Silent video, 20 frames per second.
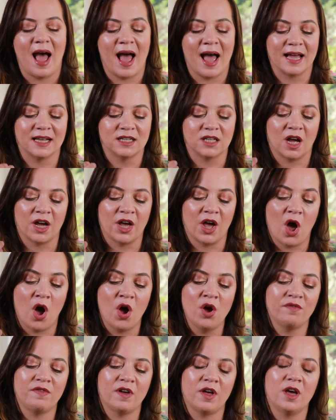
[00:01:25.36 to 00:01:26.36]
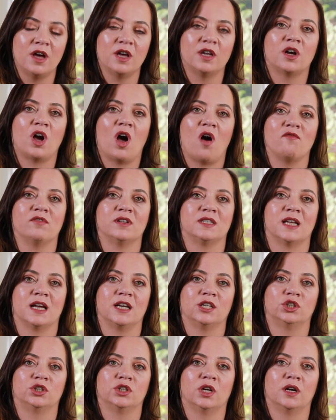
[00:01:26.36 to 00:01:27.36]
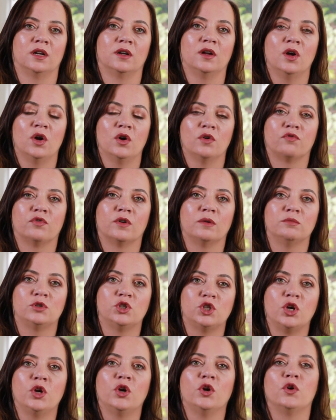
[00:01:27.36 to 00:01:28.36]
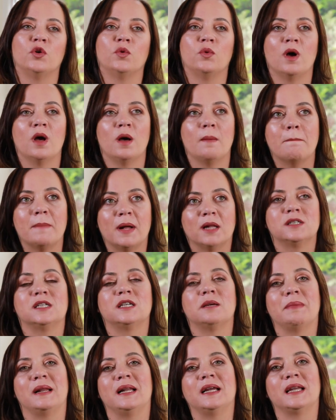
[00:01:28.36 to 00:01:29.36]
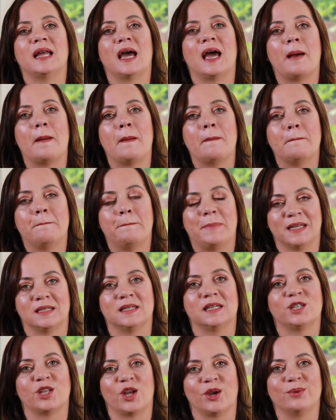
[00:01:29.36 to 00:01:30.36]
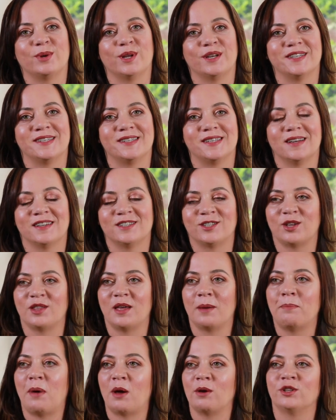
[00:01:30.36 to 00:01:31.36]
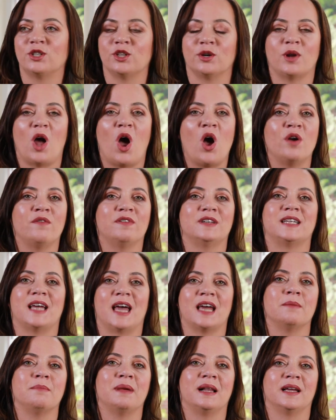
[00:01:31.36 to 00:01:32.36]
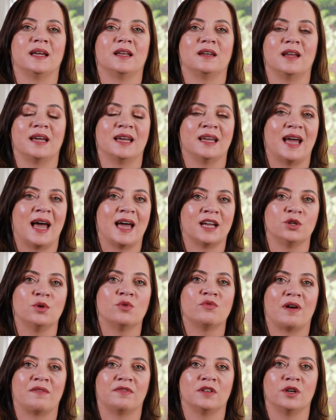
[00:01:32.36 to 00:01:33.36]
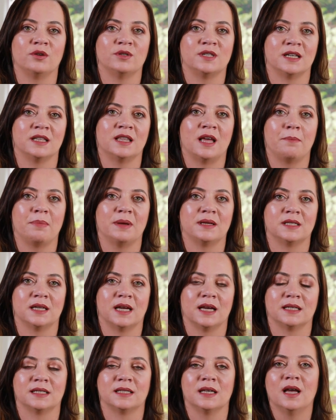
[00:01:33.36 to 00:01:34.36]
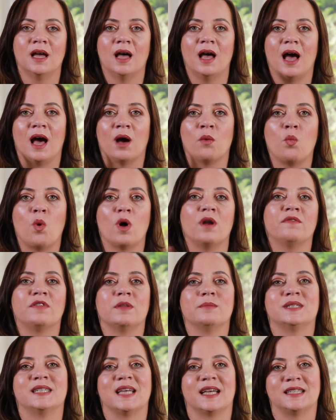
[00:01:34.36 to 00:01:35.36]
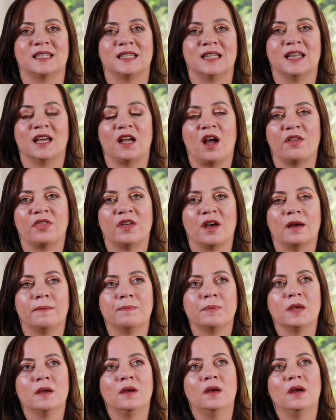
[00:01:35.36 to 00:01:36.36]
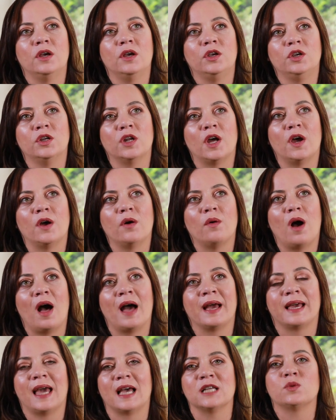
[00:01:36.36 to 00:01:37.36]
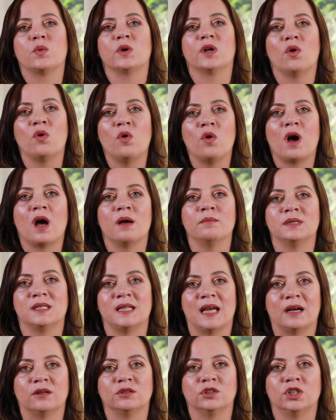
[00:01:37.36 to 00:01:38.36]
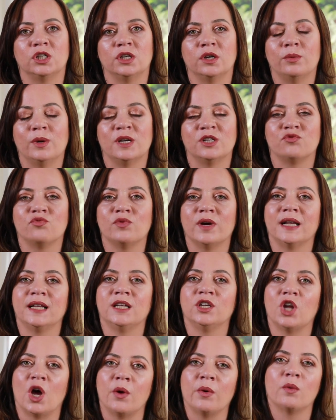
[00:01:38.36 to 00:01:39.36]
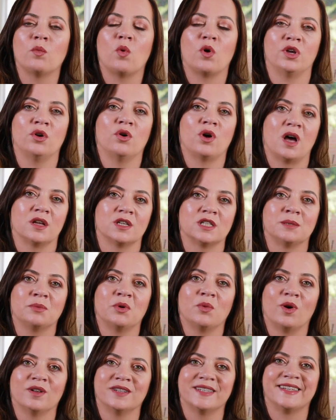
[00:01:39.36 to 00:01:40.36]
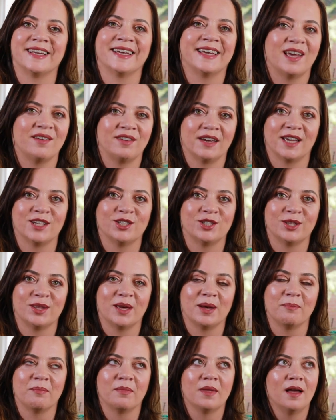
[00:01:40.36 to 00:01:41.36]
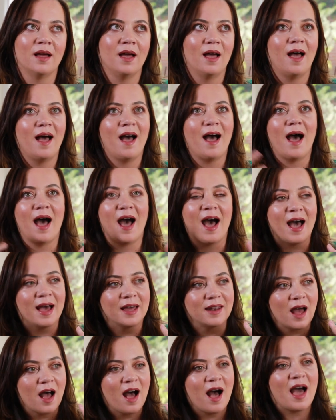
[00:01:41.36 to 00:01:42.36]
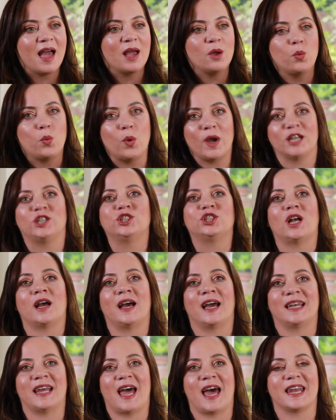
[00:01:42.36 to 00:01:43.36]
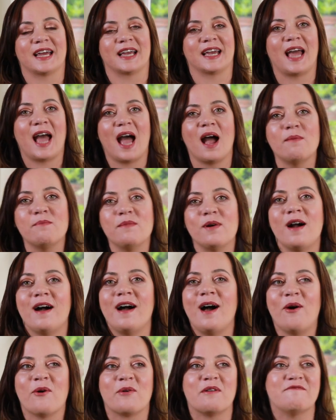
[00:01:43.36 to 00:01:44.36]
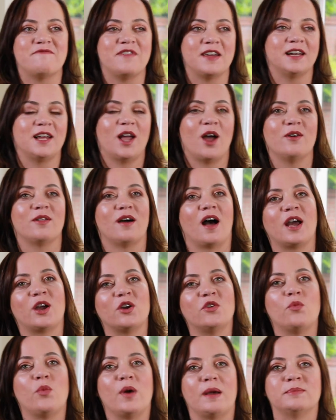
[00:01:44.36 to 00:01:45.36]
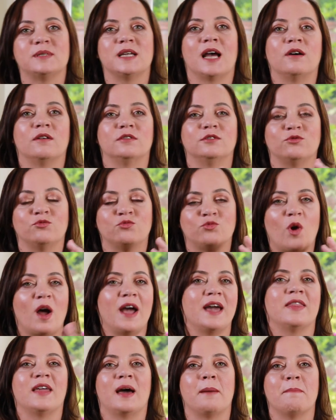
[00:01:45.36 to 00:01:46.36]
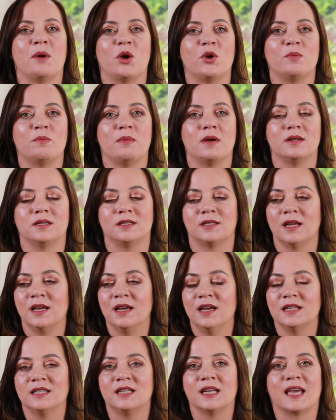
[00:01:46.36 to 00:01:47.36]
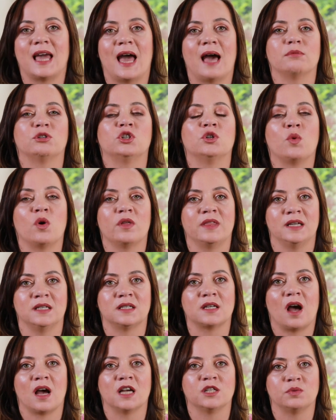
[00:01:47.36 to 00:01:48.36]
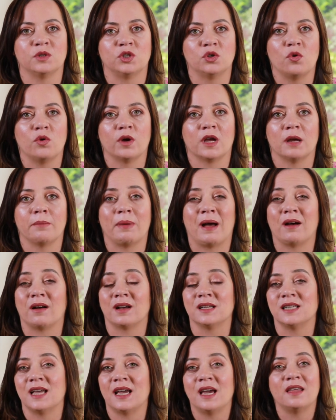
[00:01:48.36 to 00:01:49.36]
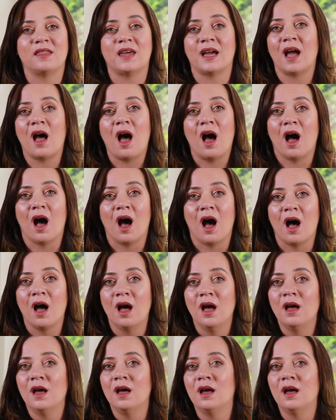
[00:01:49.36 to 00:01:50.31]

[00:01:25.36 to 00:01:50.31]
and I overheard a conversation from two multimillionaire business owners. So they're both doing over 10 million in annual revenues in their business. And one of them says to the other, you know, I guess what it all comes down to is really knowing what your customer wants and giving it to them. And I wish I'd had a camera or a video that I could have whipped out right at that moment to capture what these guys were talking about. Because here they are,